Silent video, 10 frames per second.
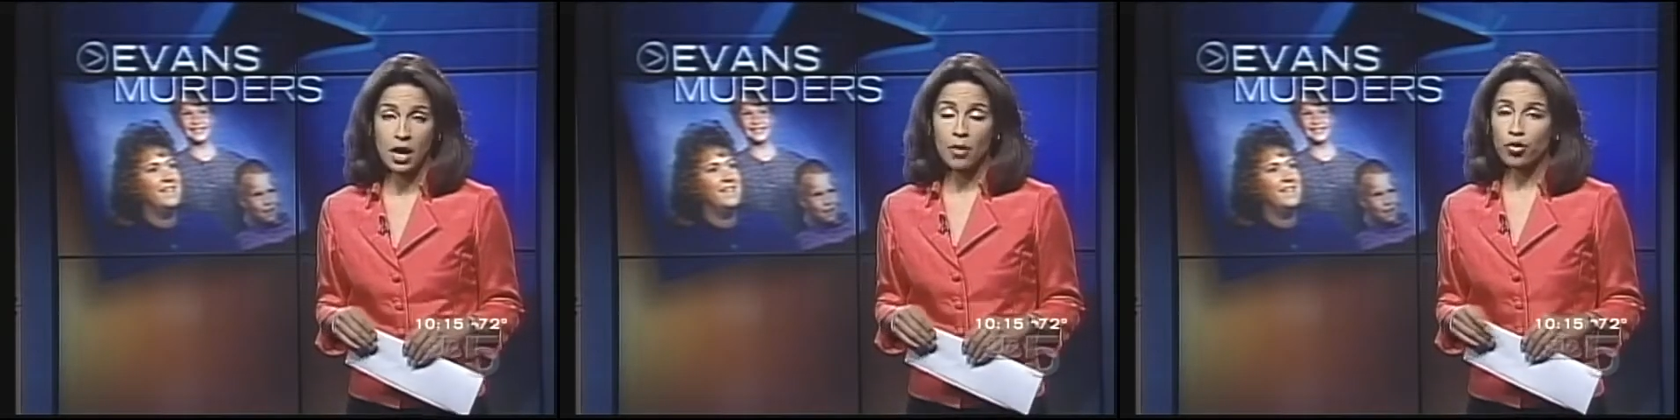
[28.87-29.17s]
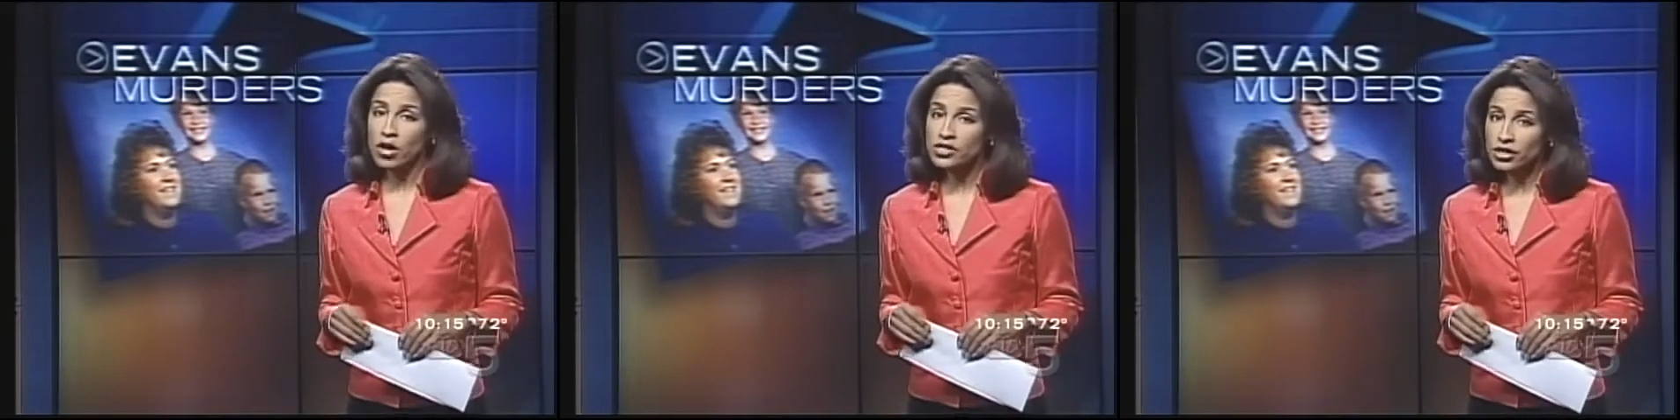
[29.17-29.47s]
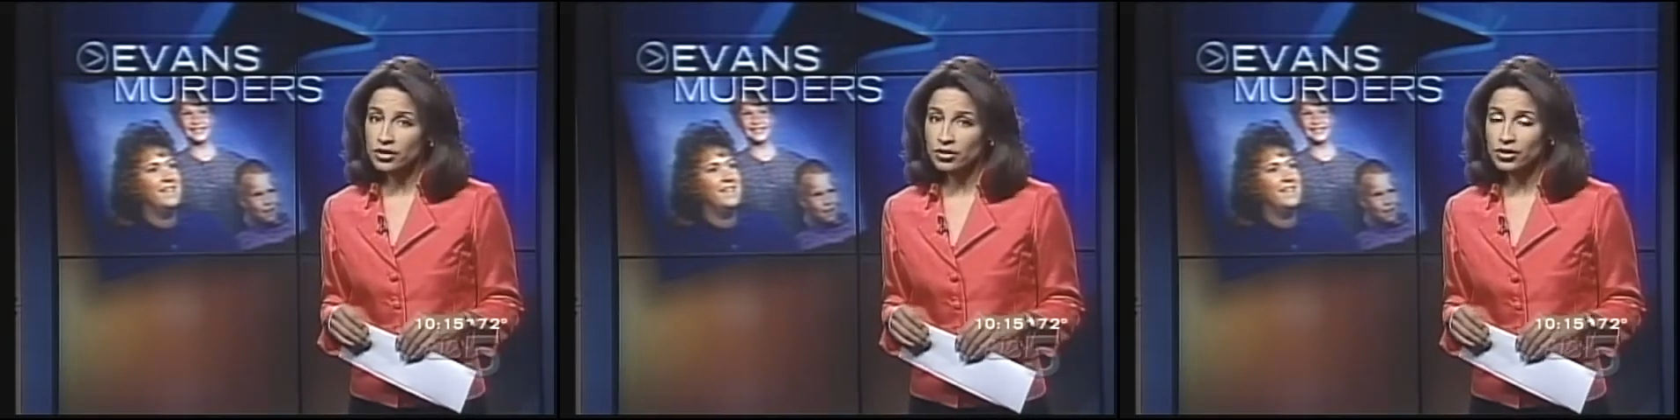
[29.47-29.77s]

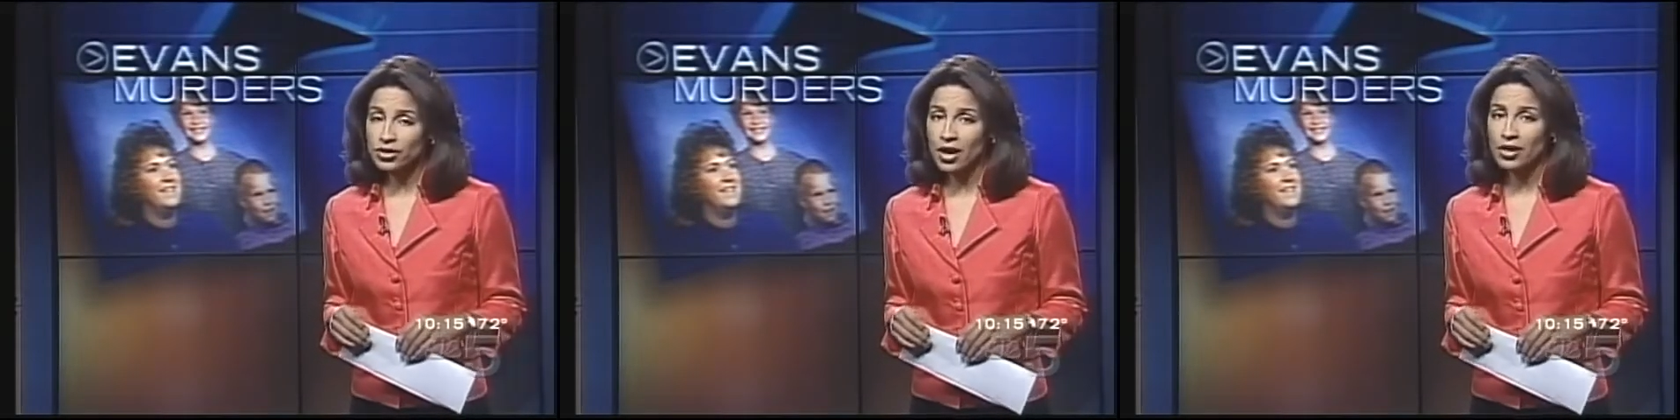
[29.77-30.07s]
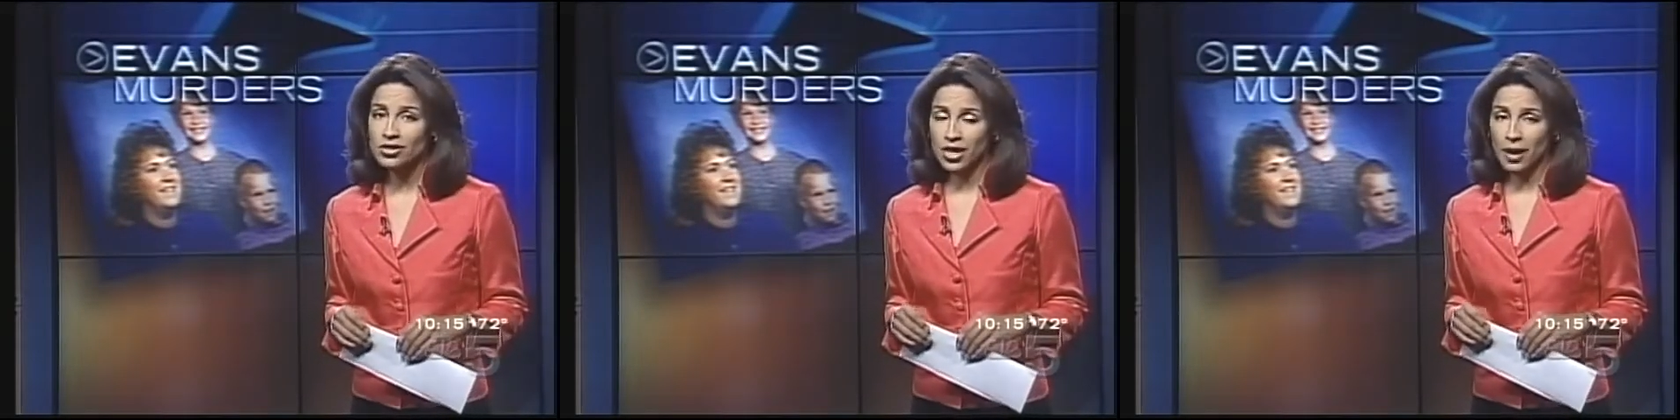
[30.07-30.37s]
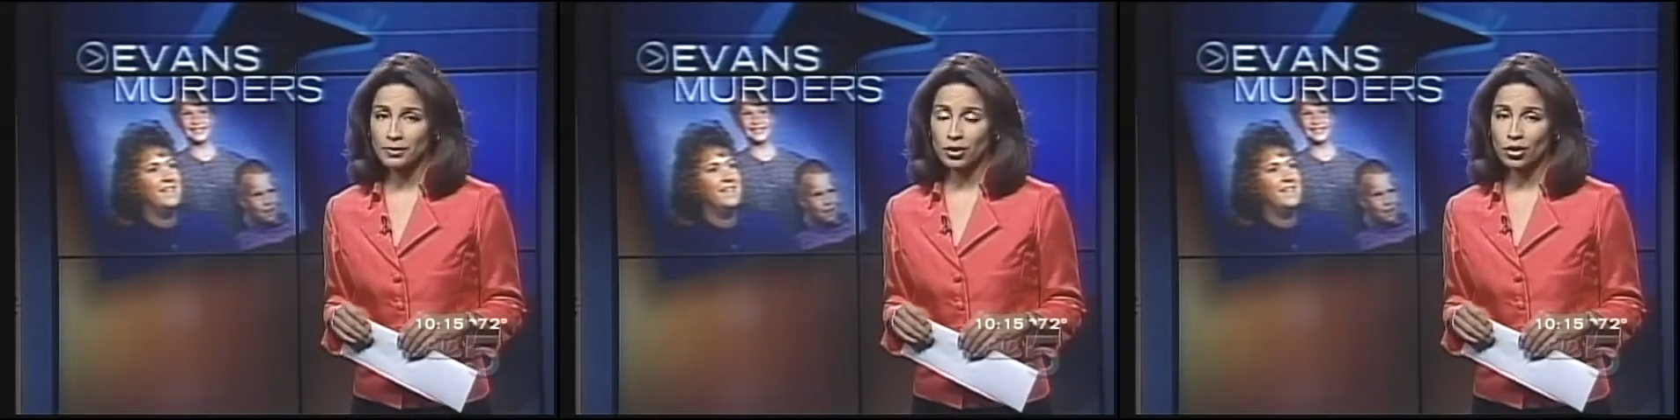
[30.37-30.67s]
Prosecutors are
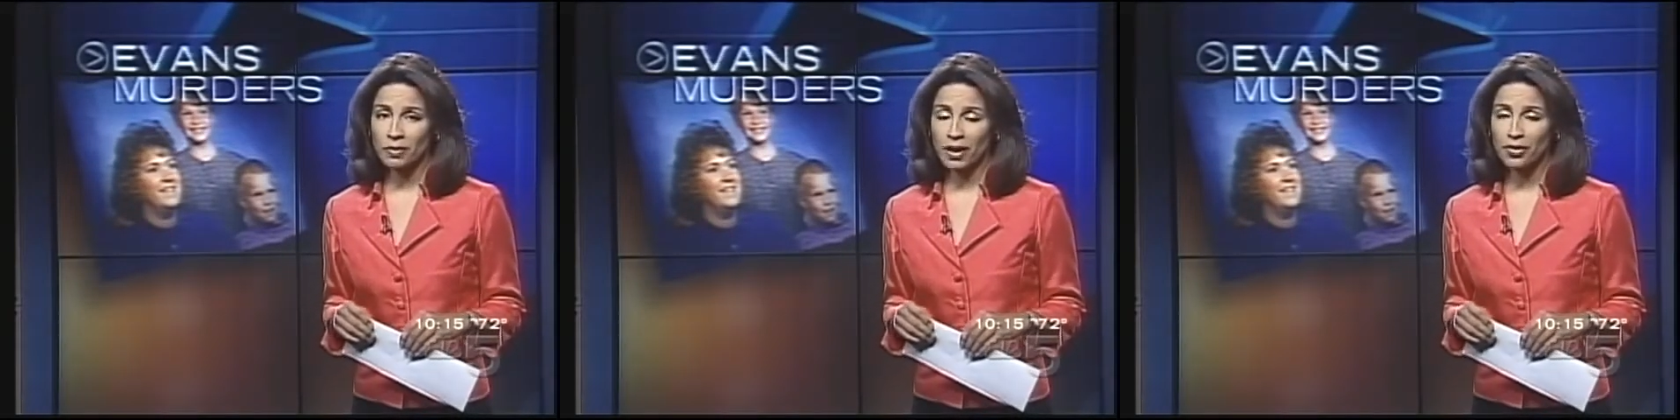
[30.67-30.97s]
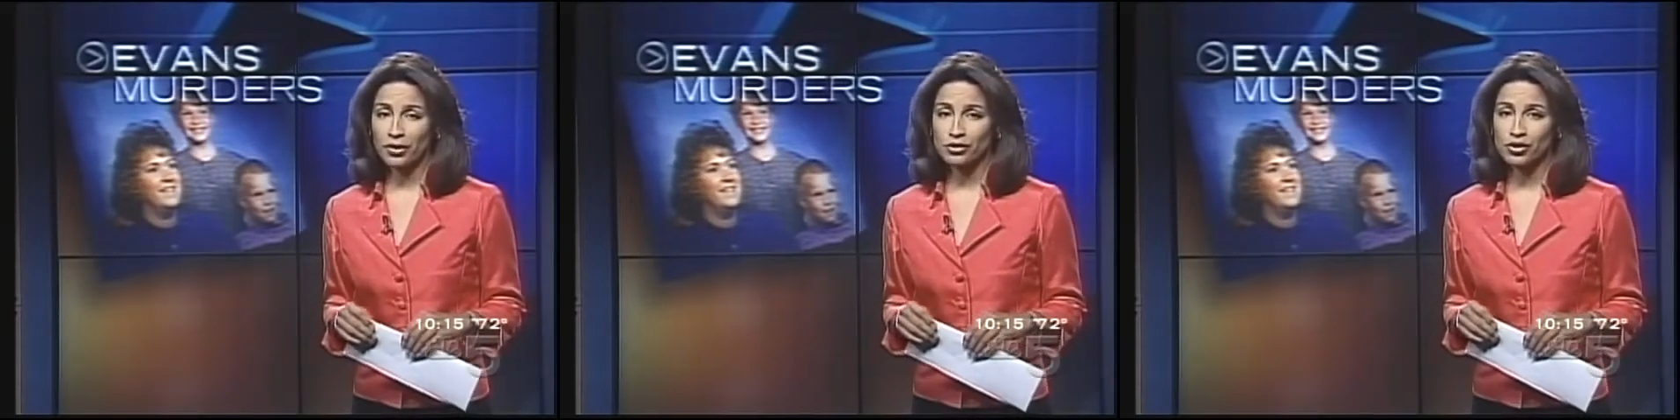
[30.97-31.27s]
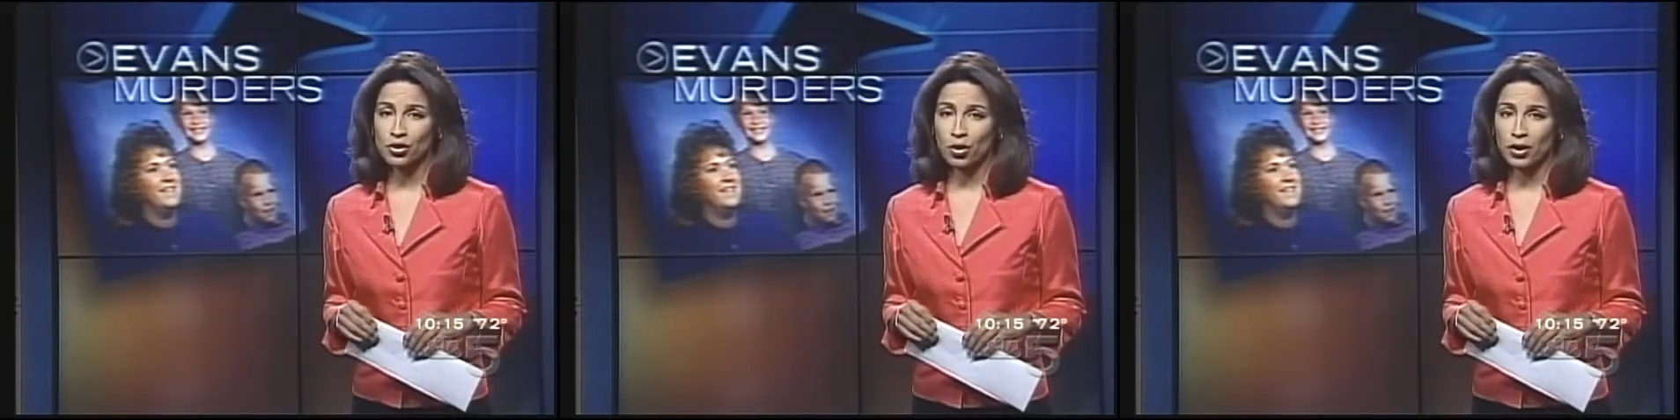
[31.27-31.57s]
skeptical about their
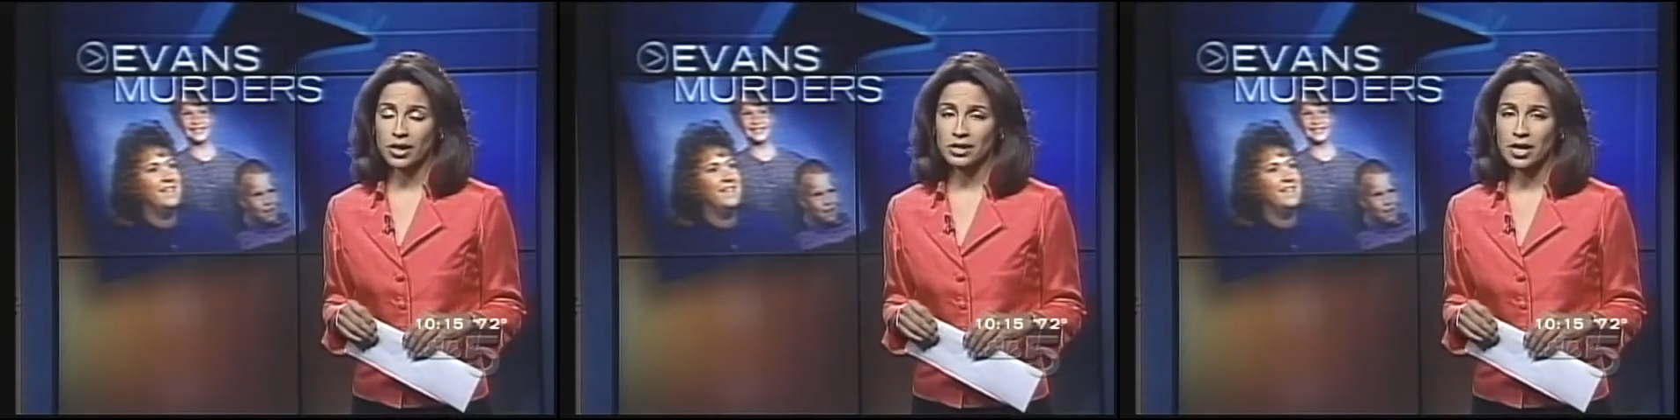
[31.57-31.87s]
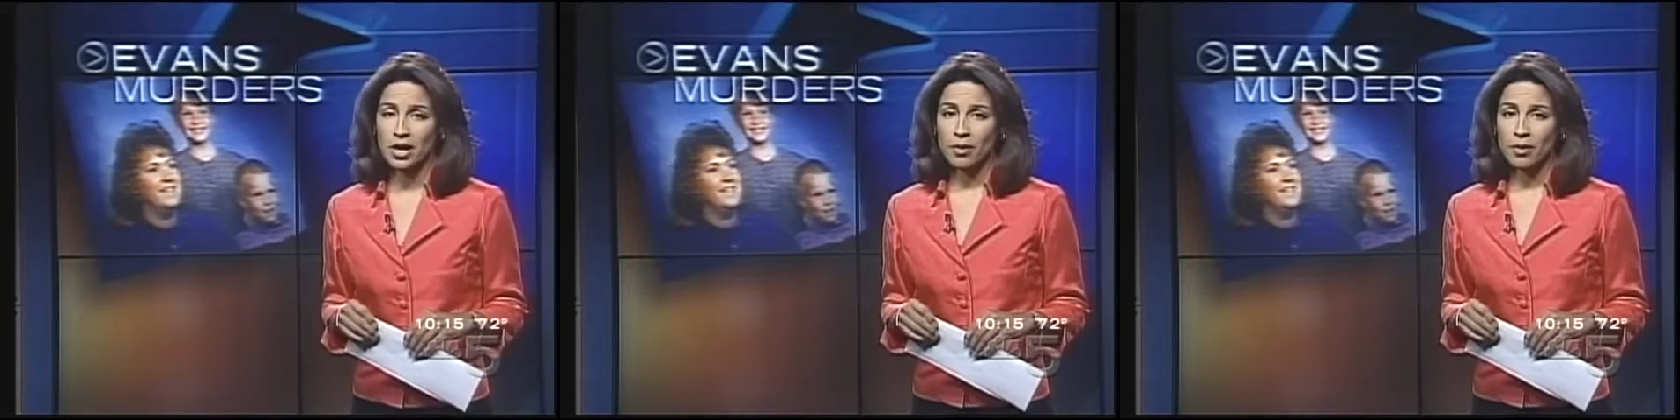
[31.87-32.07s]
stories,